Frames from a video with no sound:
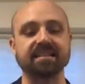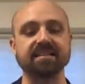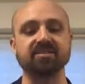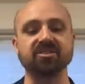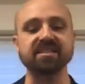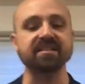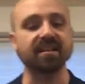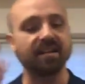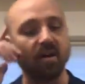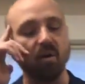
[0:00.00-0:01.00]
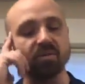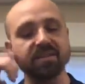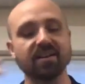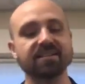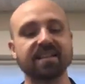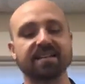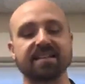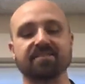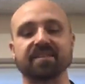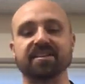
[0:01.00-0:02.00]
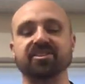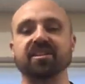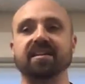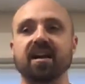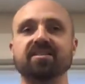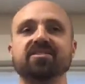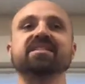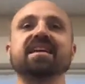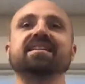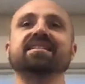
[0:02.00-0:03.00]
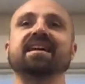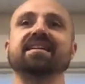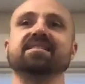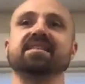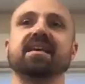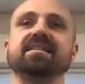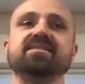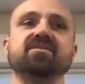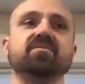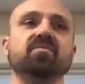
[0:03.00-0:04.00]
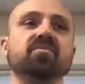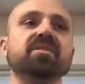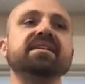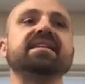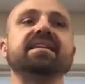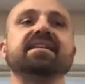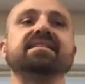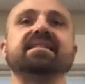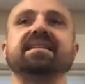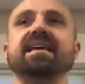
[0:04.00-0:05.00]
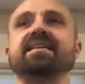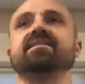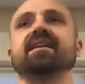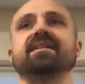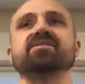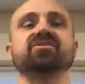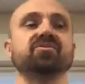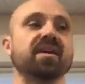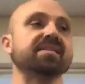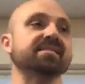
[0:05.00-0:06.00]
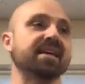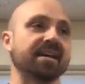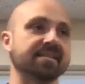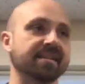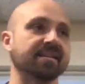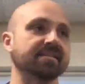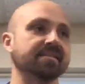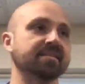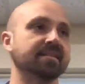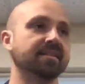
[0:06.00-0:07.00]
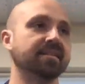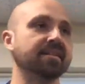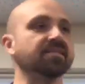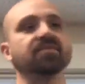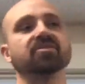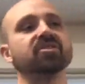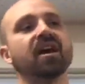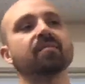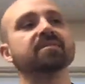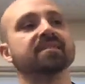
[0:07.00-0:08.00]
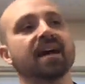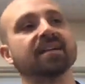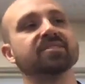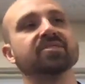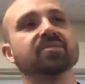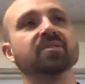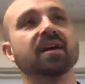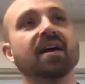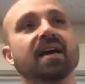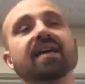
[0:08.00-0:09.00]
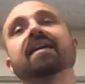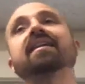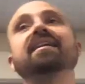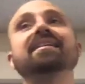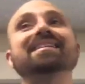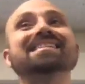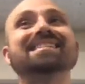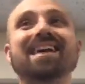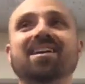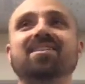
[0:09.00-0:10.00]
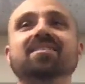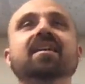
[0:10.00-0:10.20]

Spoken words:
just holding on to that definition and understanding that is really key to taking a lot of stress out of sales. Because if your job is not to, hey, I need to sell,